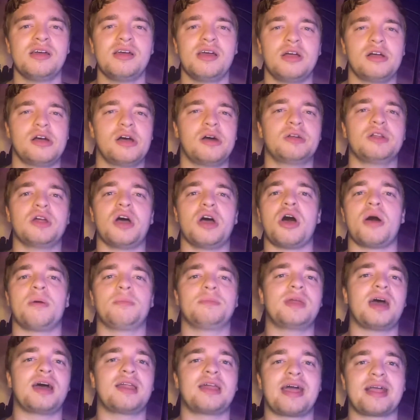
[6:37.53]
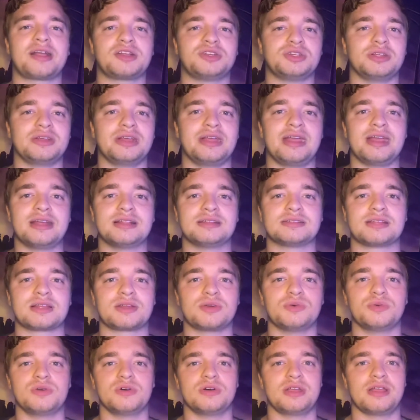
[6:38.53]
oh no, I'm not actually in
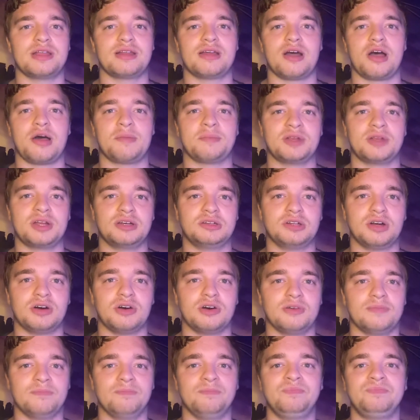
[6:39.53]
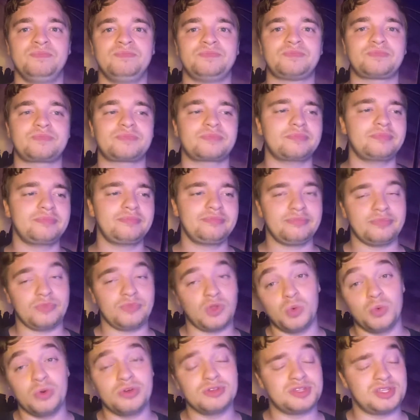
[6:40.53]
school, you know, I'm an adult.
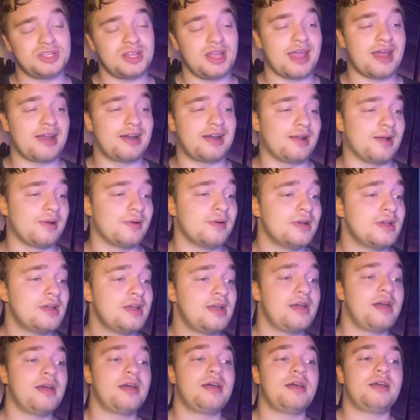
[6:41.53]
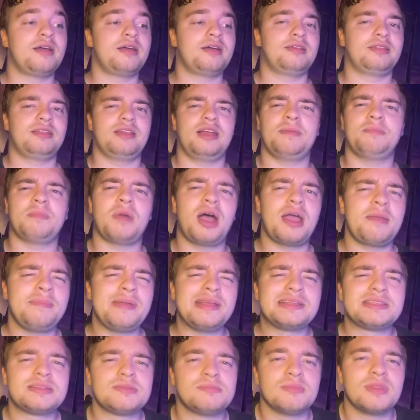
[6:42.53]
We'll see, I don't know. There might be
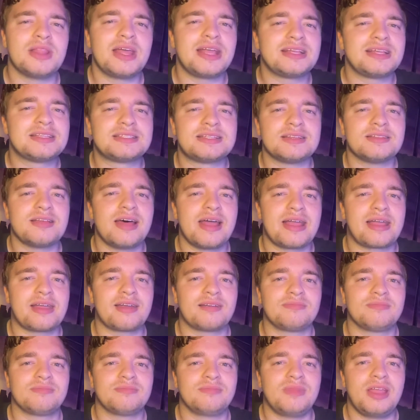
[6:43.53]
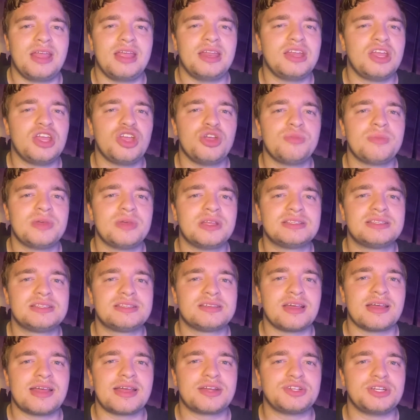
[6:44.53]
some links to like Inhumans
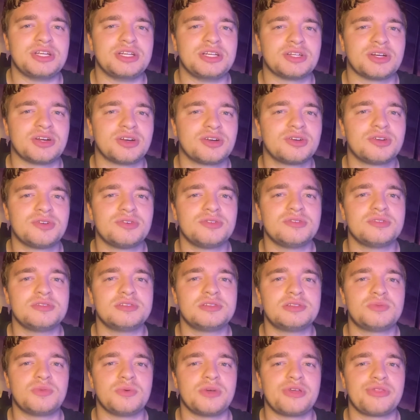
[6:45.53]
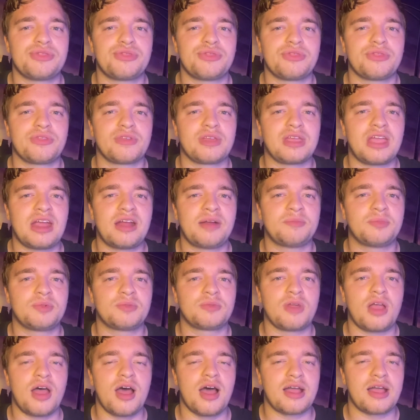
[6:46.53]
/ Eternals with
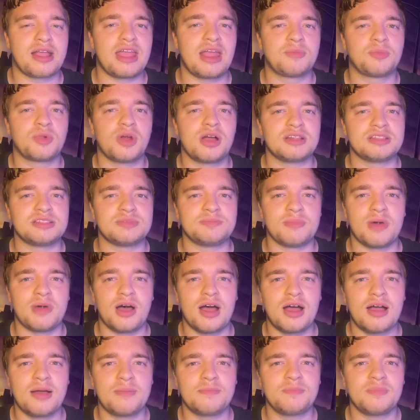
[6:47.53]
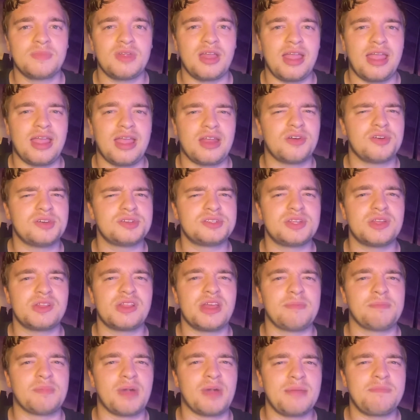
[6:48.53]
Cameron's mom, and also
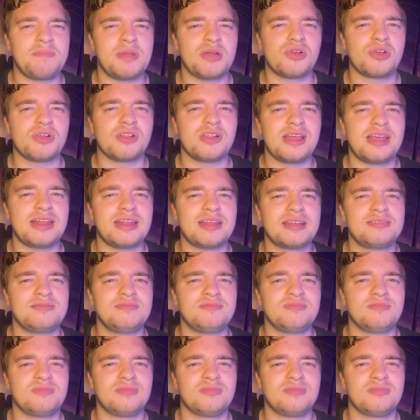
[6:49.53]
they might be related,